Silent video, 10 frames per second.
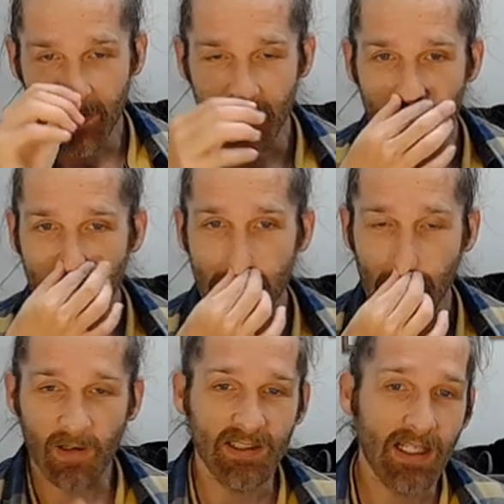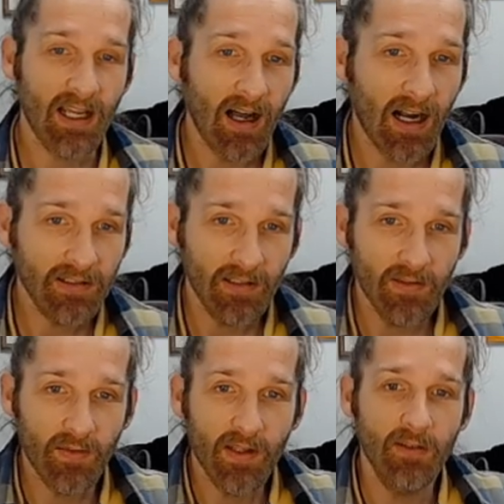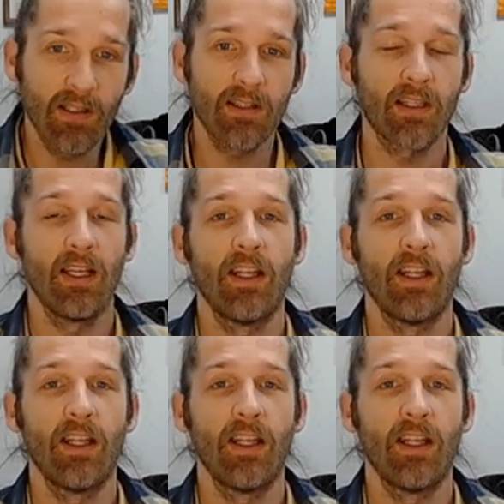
and so these are called cognitive theories.